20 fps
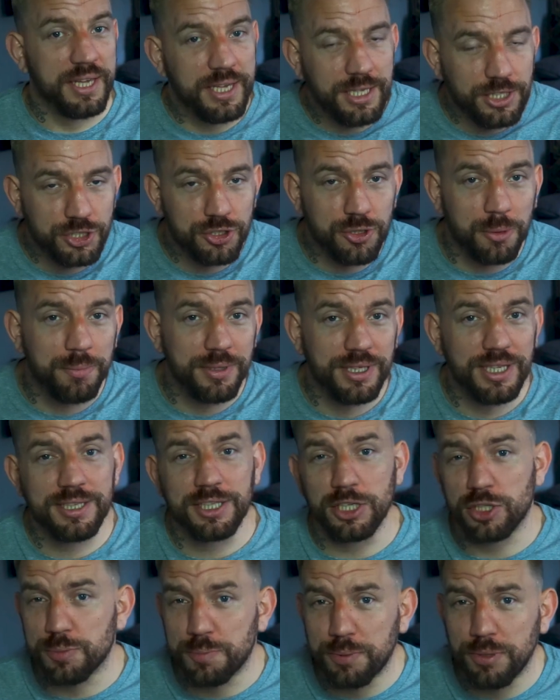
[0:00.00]
And he's somebody
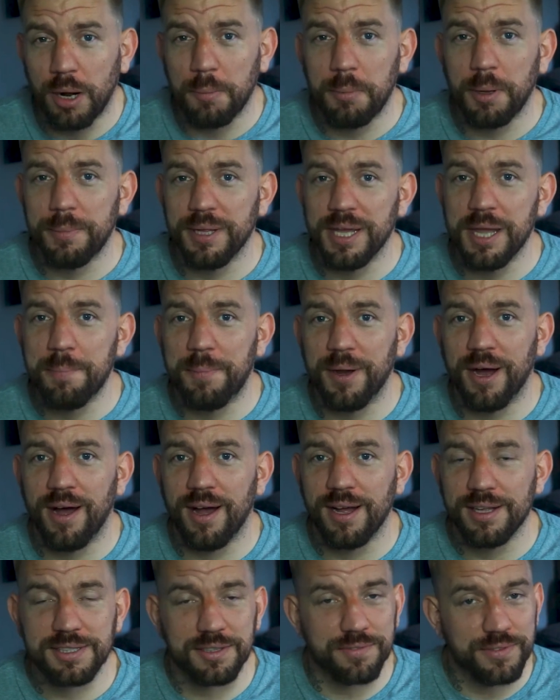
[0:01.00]
that's probably a
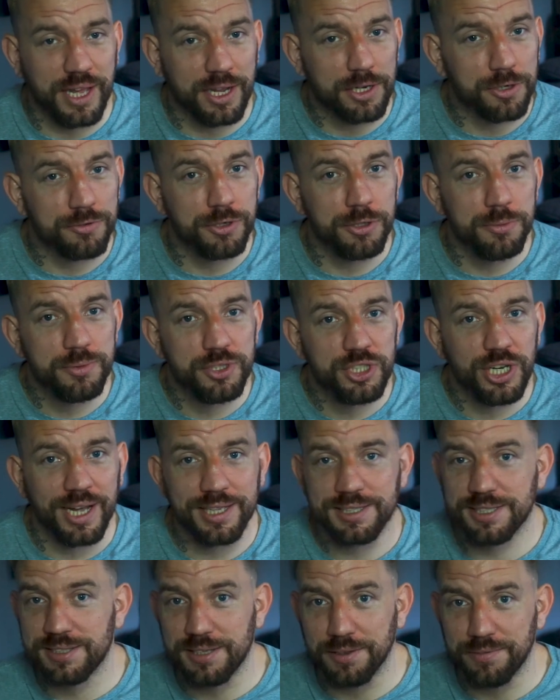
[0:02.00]
part of that group
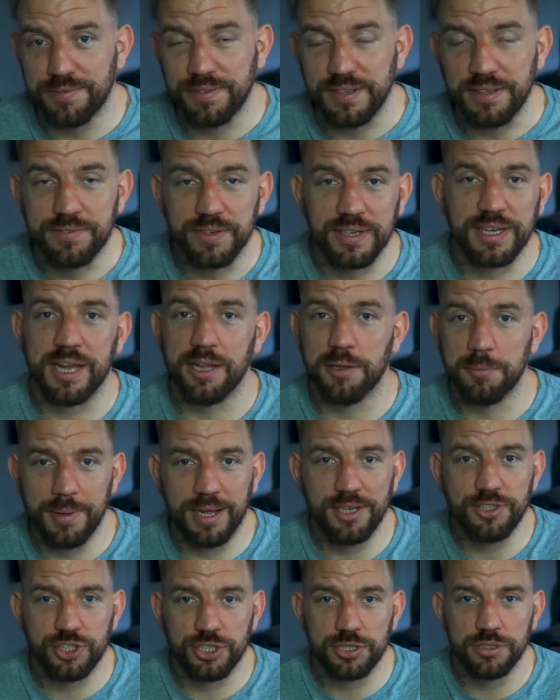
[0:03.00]
chat that FIFAKILL
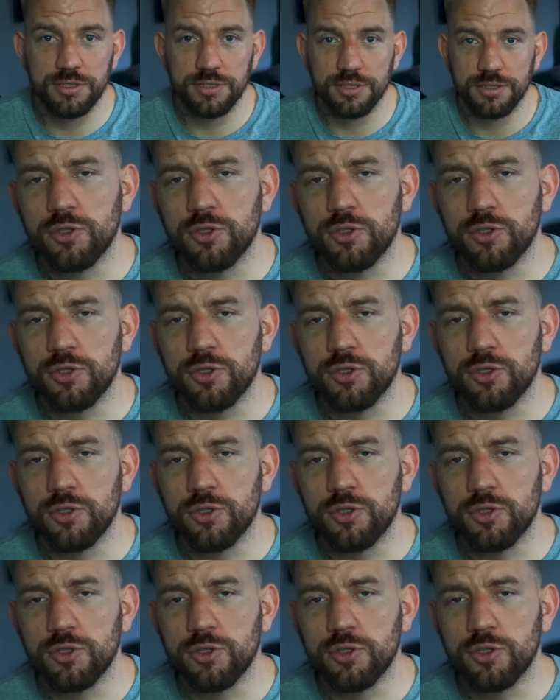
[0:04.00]
mentioned.